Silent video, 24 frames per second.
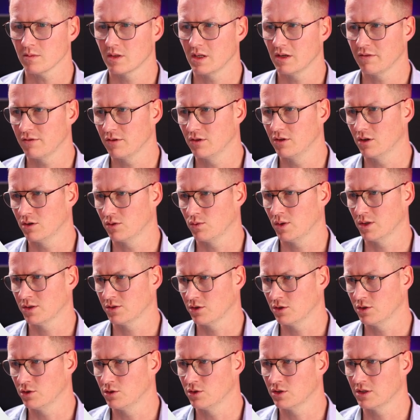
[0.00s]
if you don't want to
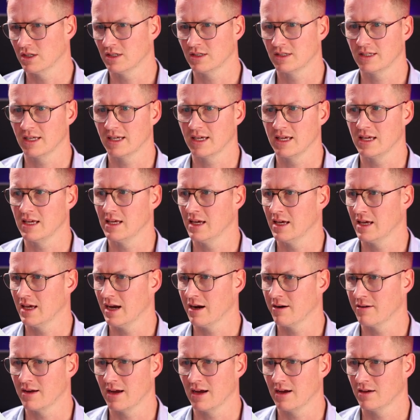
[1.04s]
use a sticky
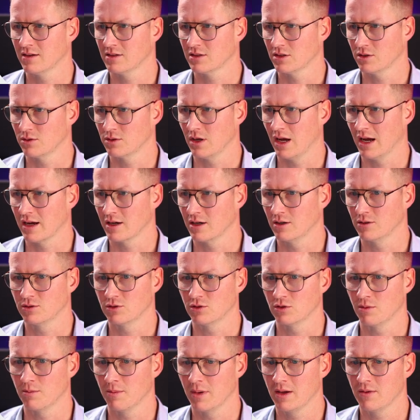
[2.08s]
area. So I go to
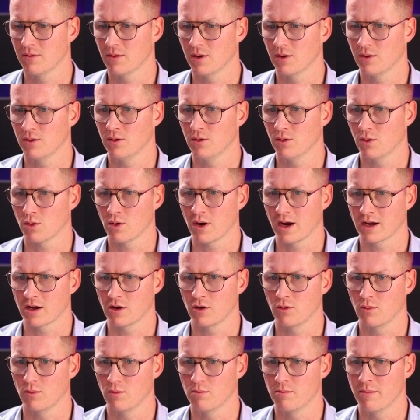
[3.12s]
the main row, or I
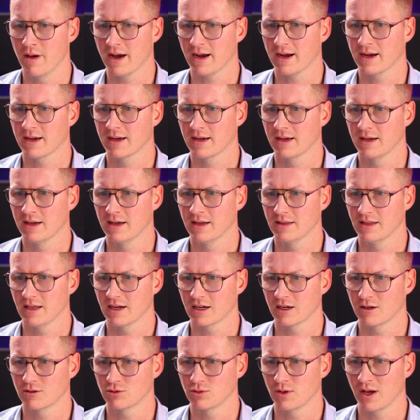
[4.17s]
go back and I
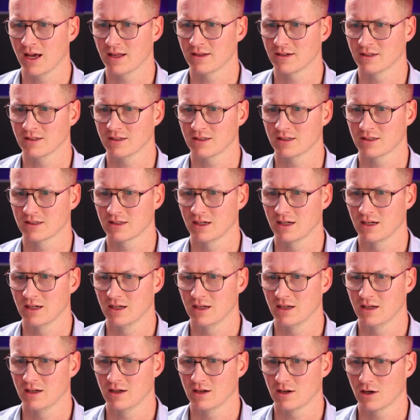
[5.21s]
go to headers,
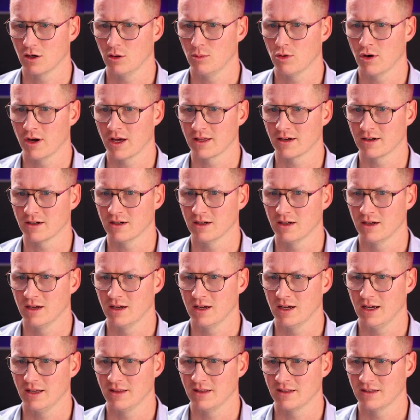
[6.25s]
global header,
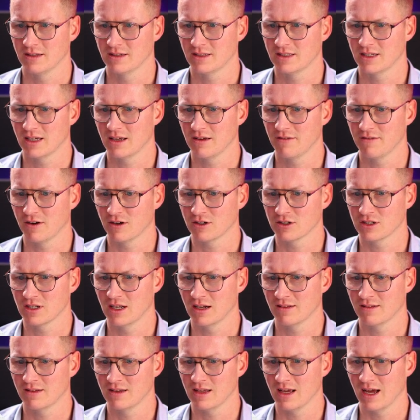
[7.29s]
and then the sticky
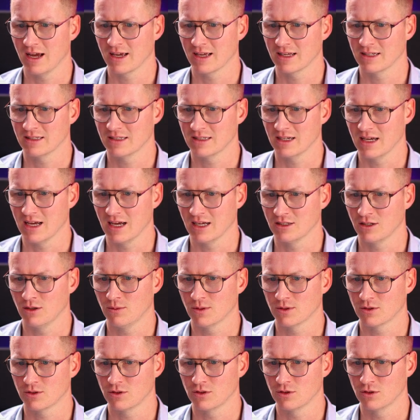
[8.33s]
functionality, I can say I don't
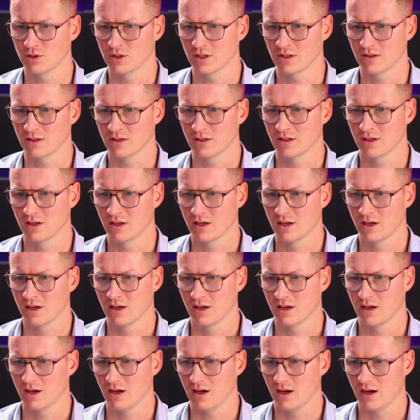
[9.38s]
want to use it
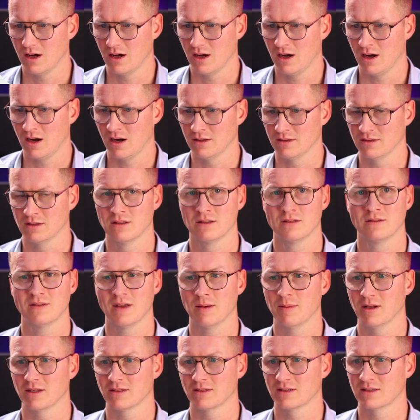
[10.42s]
on
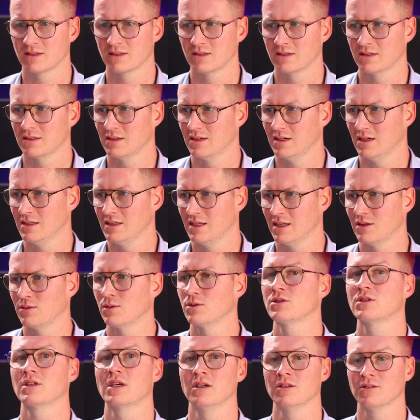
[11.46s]
tablets. Then it will
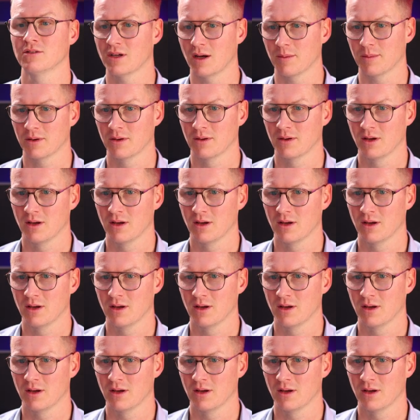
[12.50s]
stay on top.